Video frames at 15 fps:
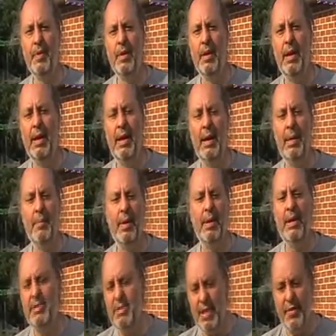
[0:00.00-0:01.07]
And
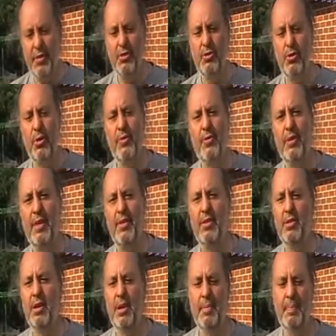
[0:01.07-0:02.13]
that's another story for another
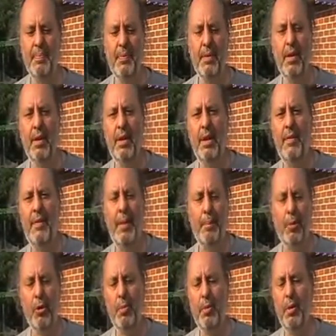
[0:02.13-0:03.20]
time. That
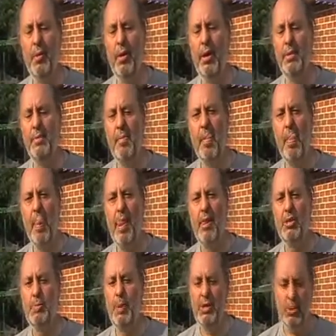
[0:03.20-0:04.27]
blew me away,
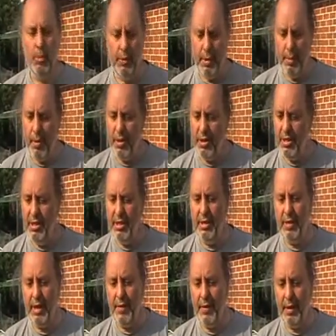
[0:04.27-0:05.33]
especially when the American Indian
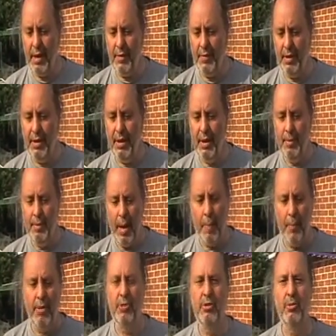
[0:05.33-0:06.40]
and the
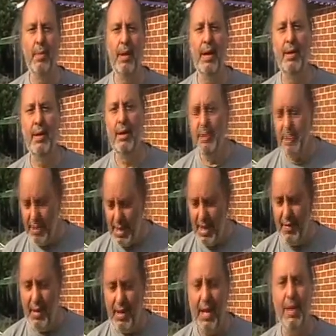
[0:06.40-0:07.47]
Aboriginal man
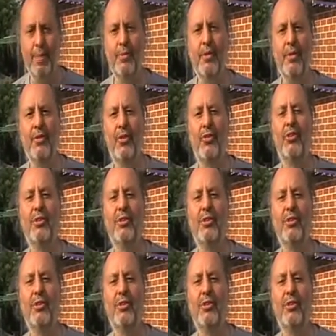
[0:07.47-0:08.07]
together came the third